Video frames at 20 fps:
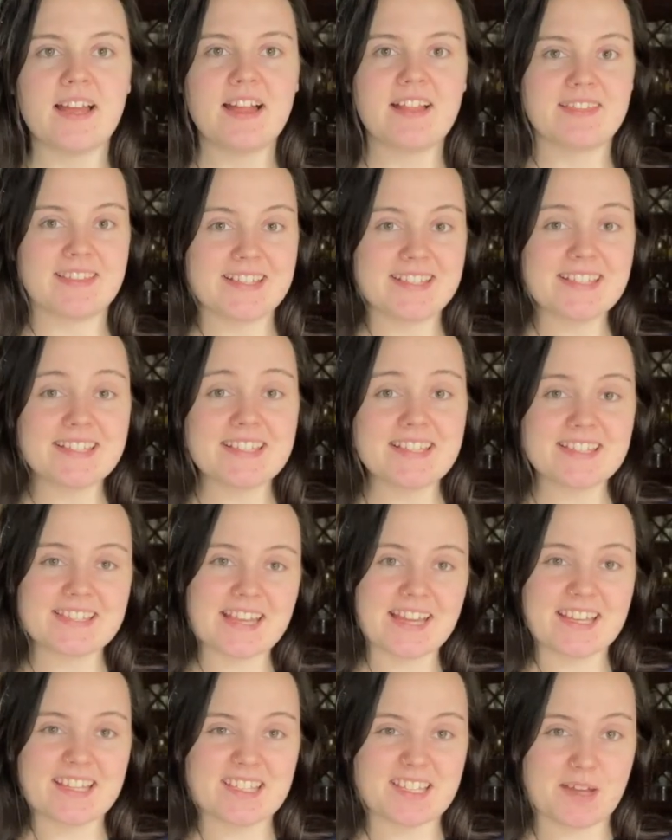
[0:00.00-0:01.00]
This is the
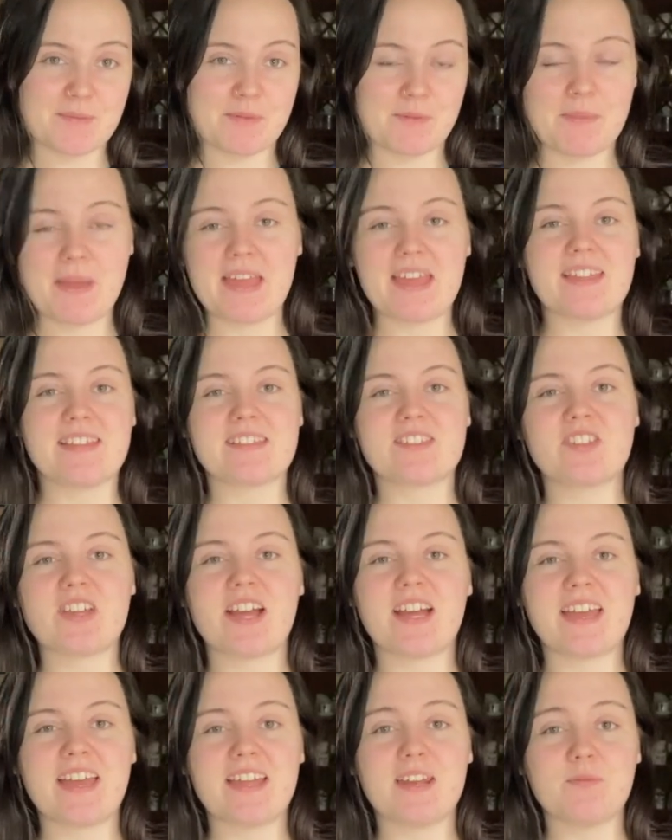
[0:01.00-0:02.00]
second time I'm making this
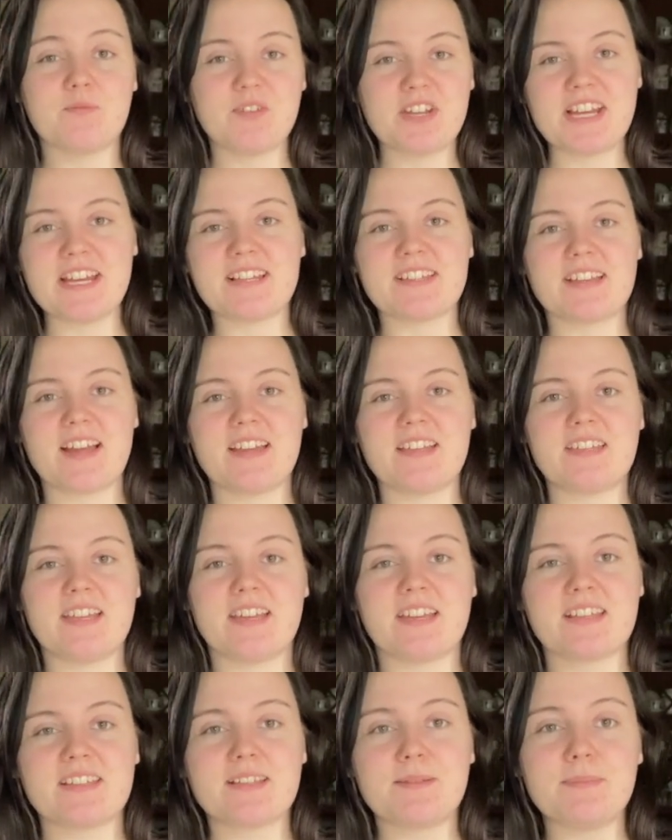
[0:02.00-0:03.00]
jacket and I'm really excited
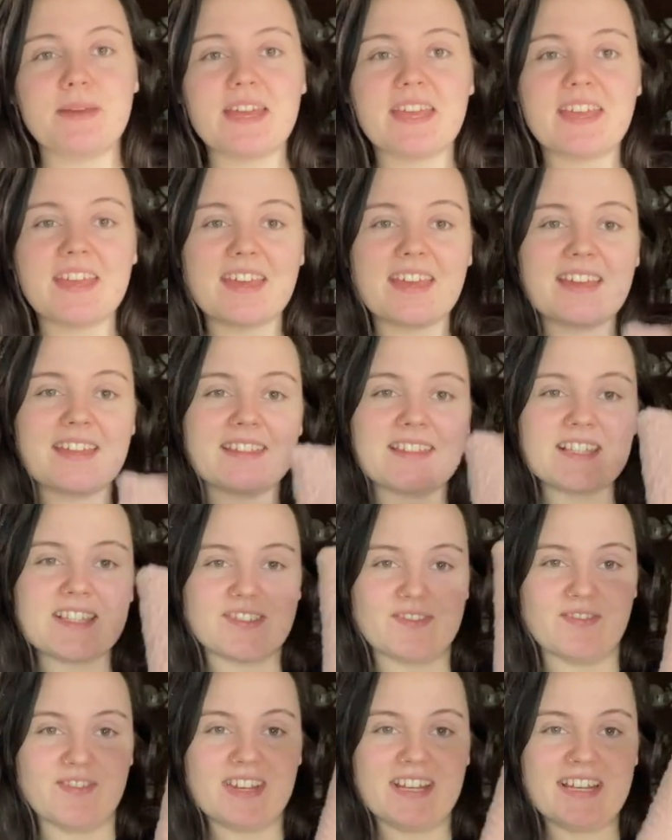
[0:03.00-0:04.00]
because I'm making it in this
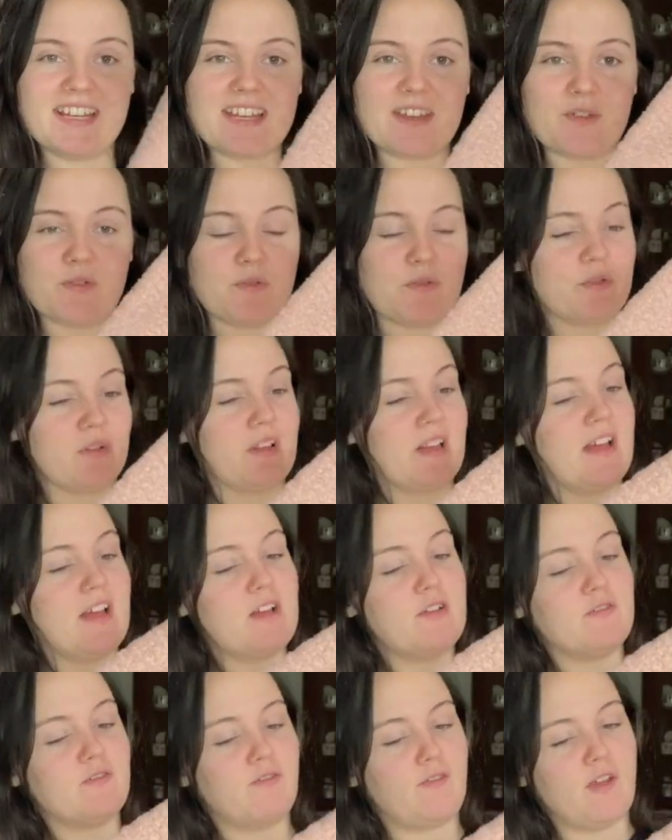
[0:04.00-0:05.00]
really cool
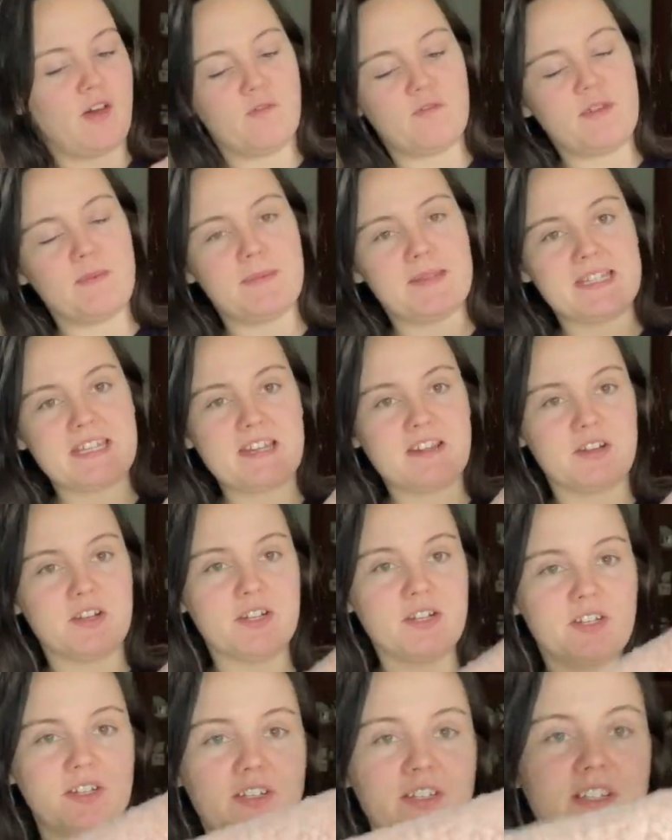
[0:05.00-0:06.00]
fluffy
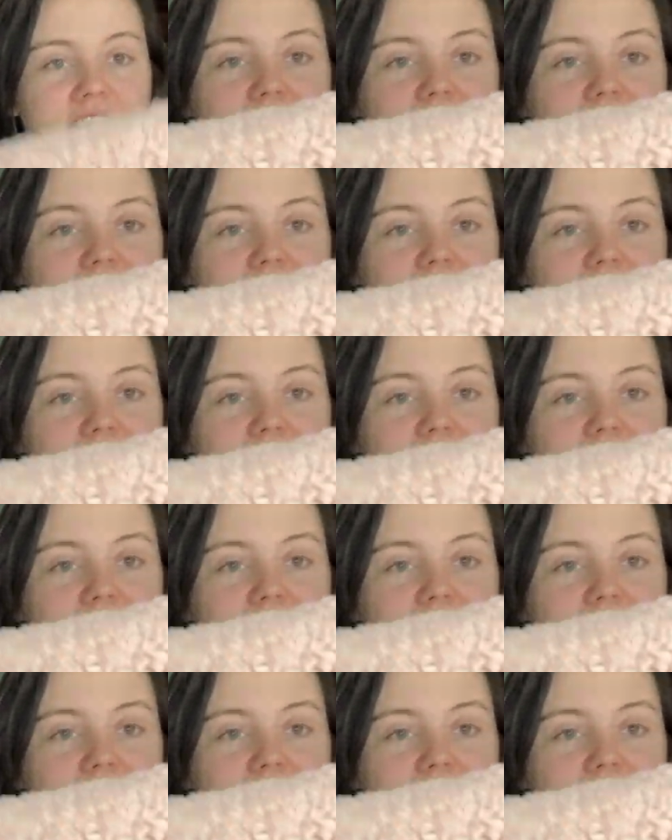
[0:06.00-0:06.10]
material.